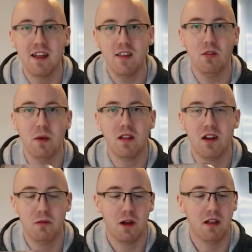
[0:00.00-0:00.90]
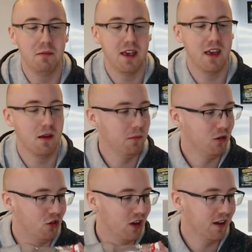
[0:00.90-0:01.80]
lessons we learned while making
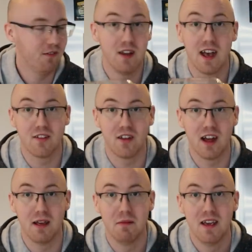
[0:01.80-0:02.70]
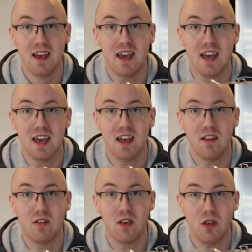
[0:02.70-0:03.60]
kombucha for next time
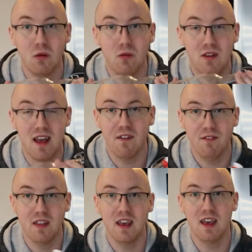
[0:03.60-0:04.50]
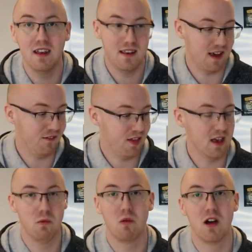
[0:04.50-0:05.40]
is you definitely
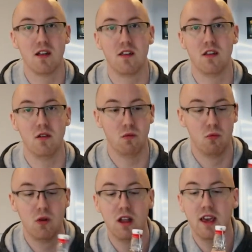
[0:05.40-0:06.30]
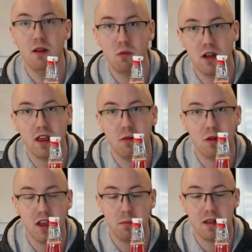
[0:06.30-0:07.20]
want to really
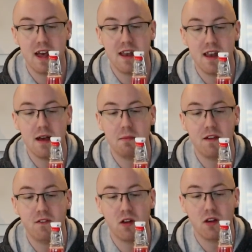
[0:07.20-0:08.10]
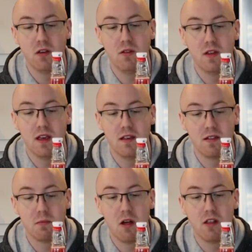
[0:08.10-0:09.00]
blend up if you're using
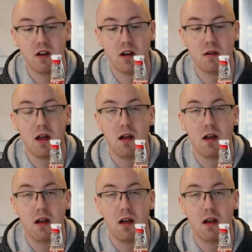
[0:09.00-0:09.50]
smaller